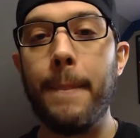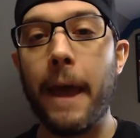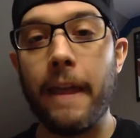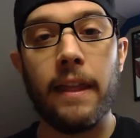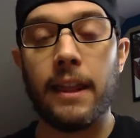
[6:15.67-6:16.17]

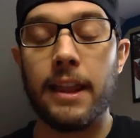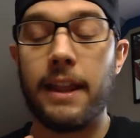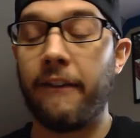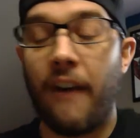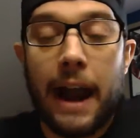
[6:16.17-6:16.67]
And then
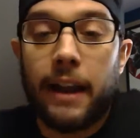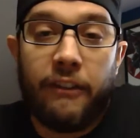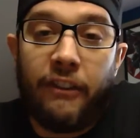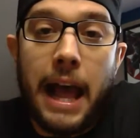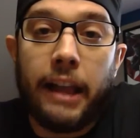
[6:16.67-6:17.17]

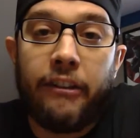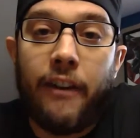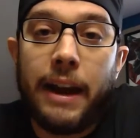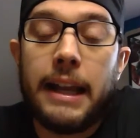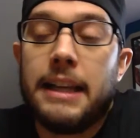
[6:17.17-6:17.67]
the finale
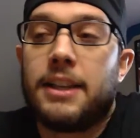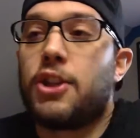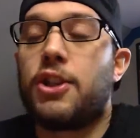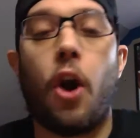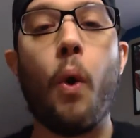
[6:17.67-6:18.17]
fight is
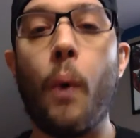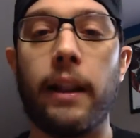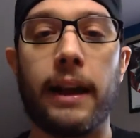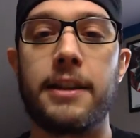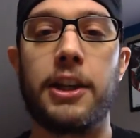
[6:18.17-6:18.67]
so
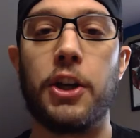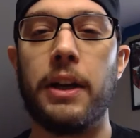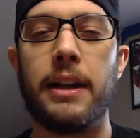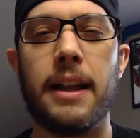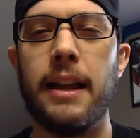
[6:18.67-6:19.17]
well
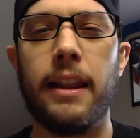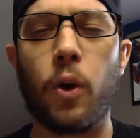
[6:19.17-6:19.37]
executed.